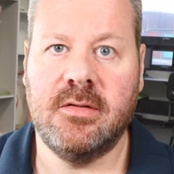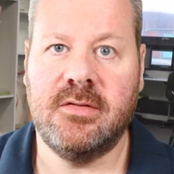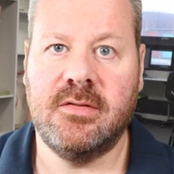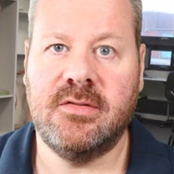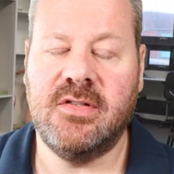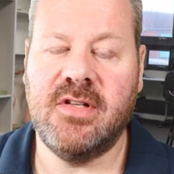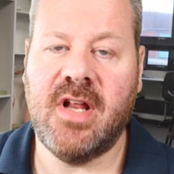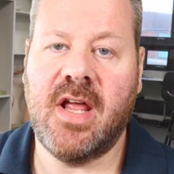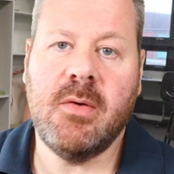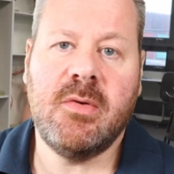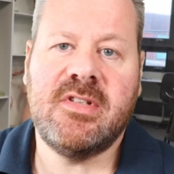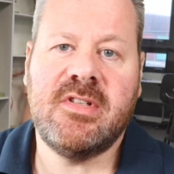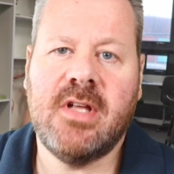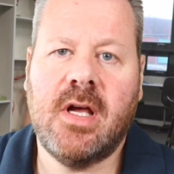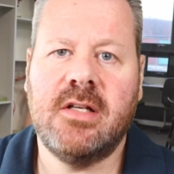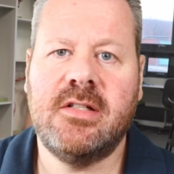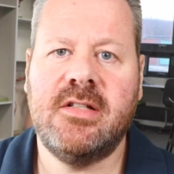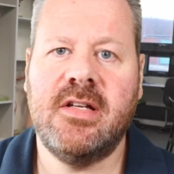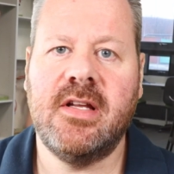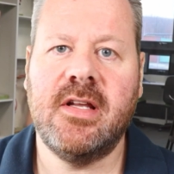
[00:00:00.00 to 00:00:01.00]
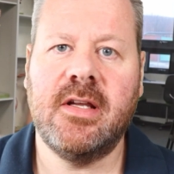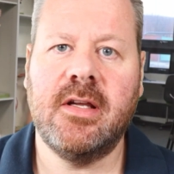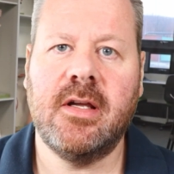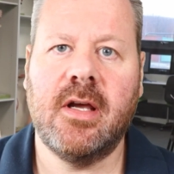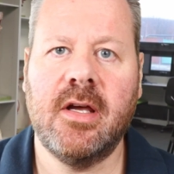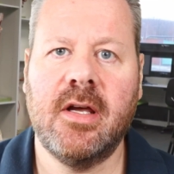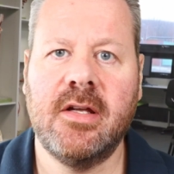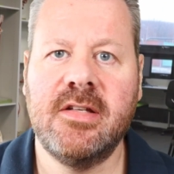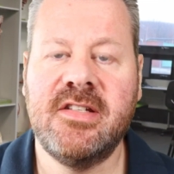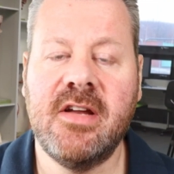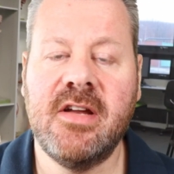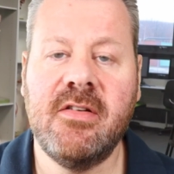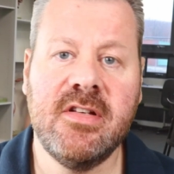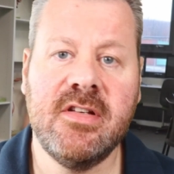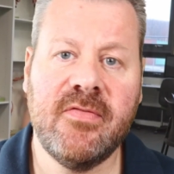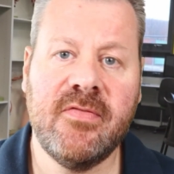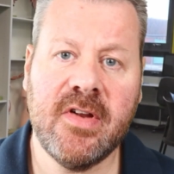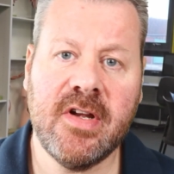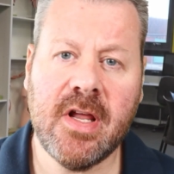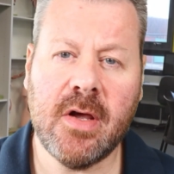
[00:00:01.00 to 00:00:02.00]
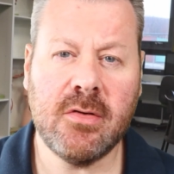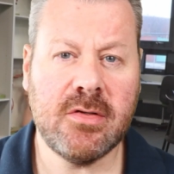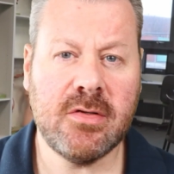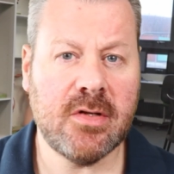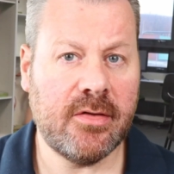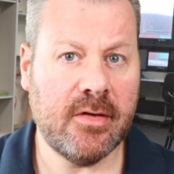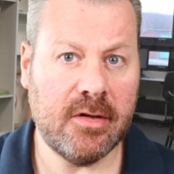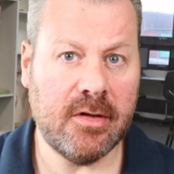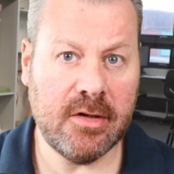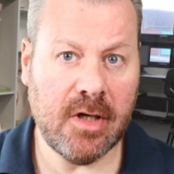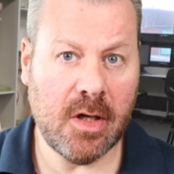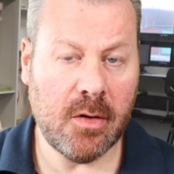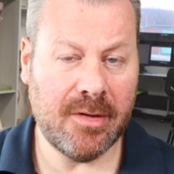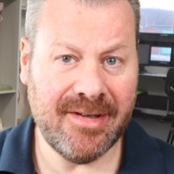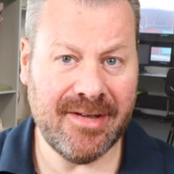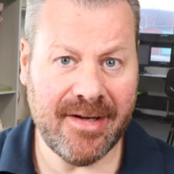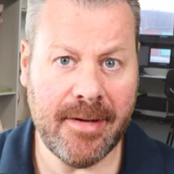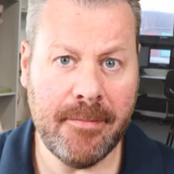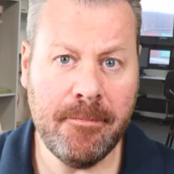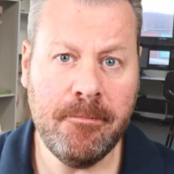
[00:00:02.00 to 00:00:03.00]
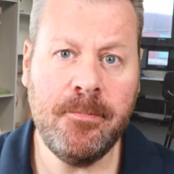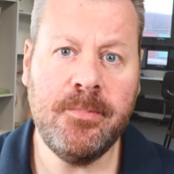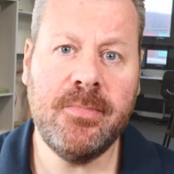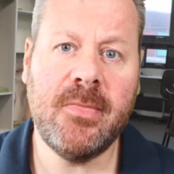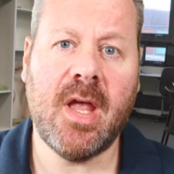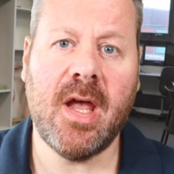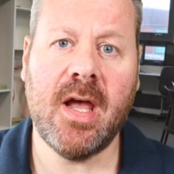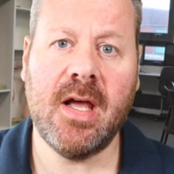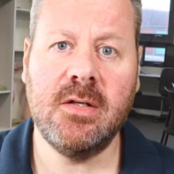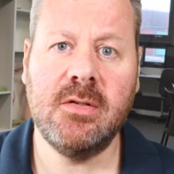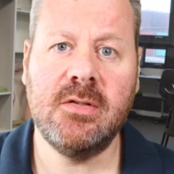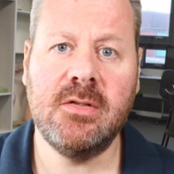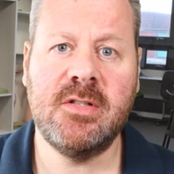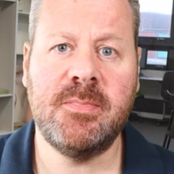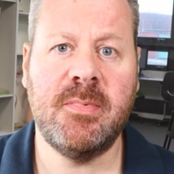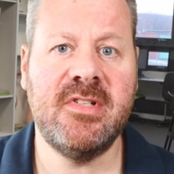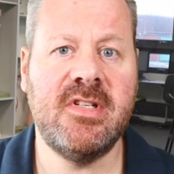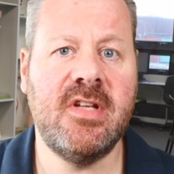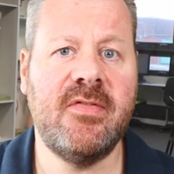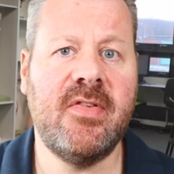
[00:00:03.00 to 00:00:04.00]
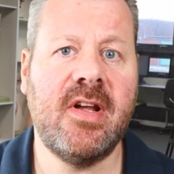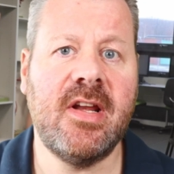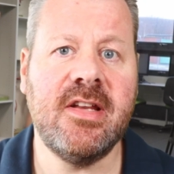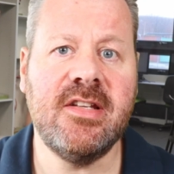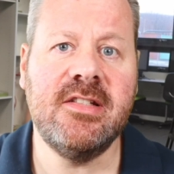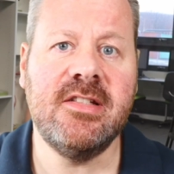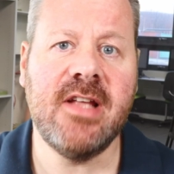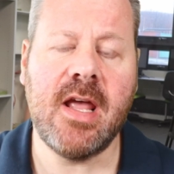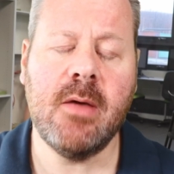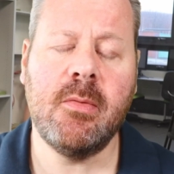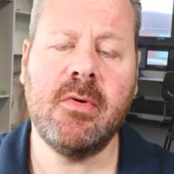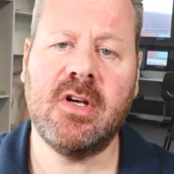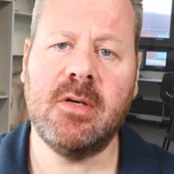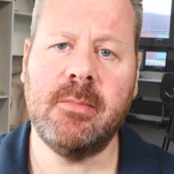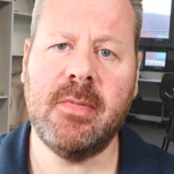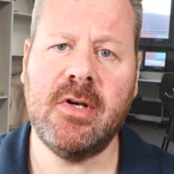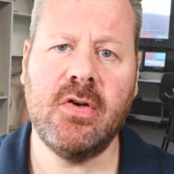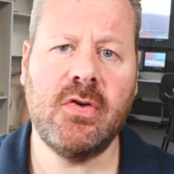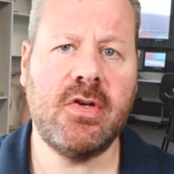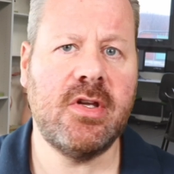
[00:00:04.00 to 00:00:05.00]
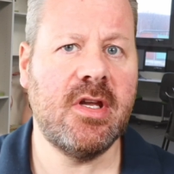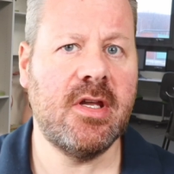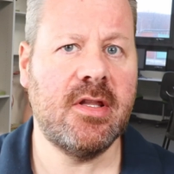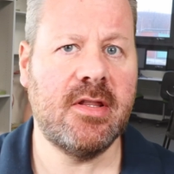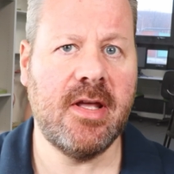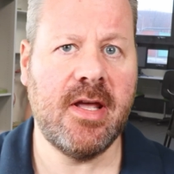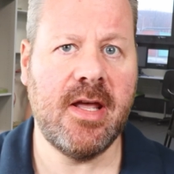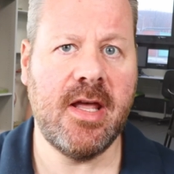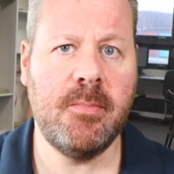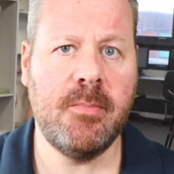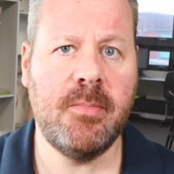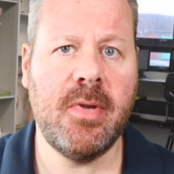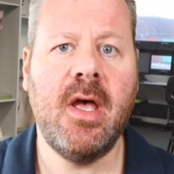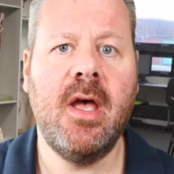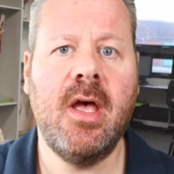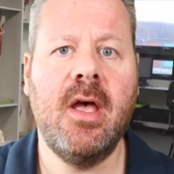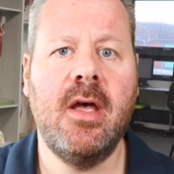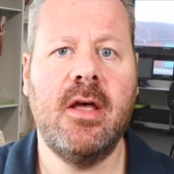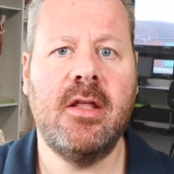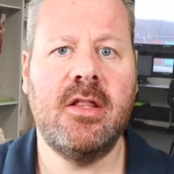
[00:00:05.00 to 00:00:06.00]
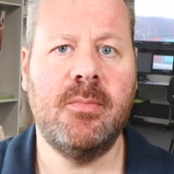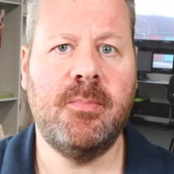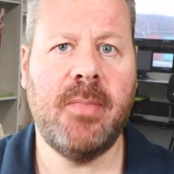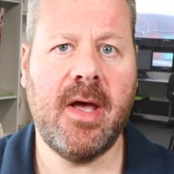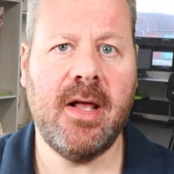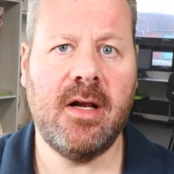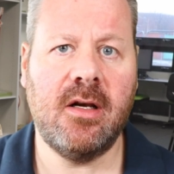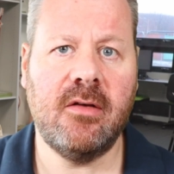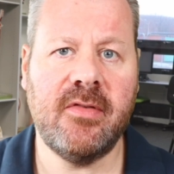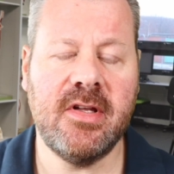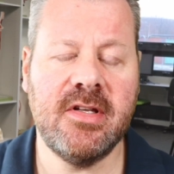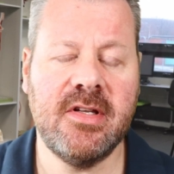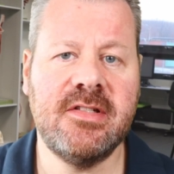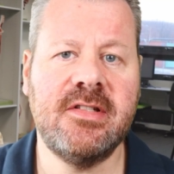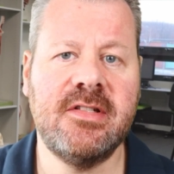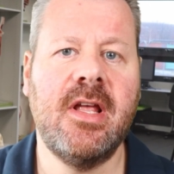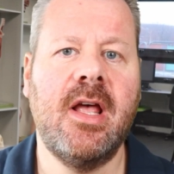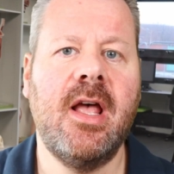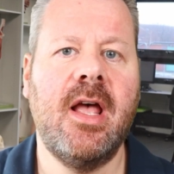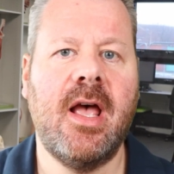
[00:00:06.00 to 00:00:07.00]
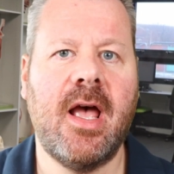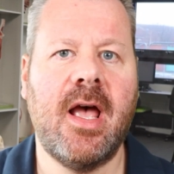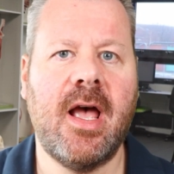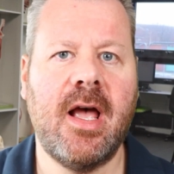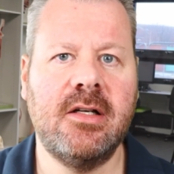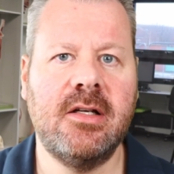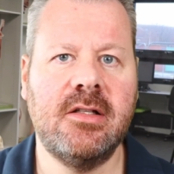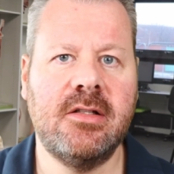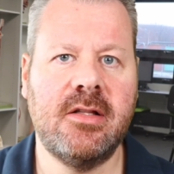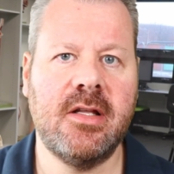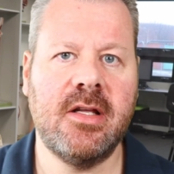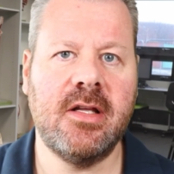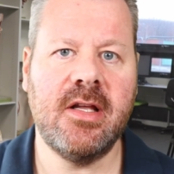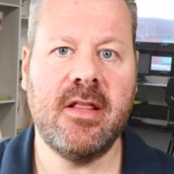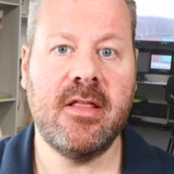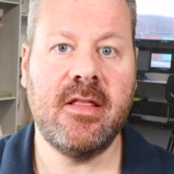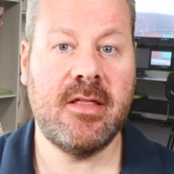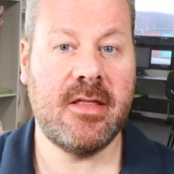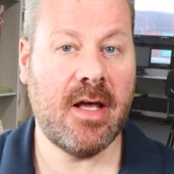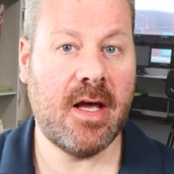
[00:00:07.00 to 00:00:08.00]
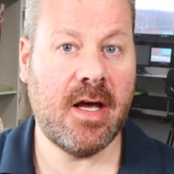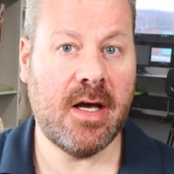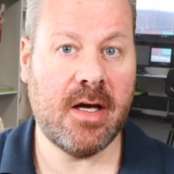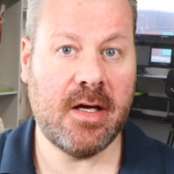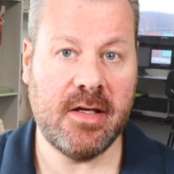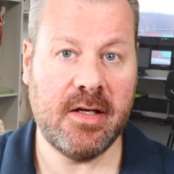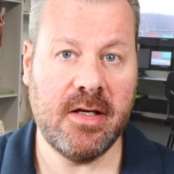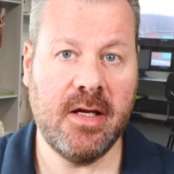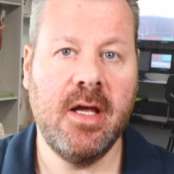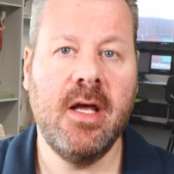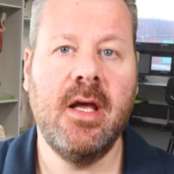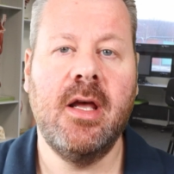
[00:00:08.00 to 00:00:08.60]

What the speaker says: Today we're starting a series of videos on the lower limb, and specifically today we're going to be looking at the hip, the pelvis and the thigh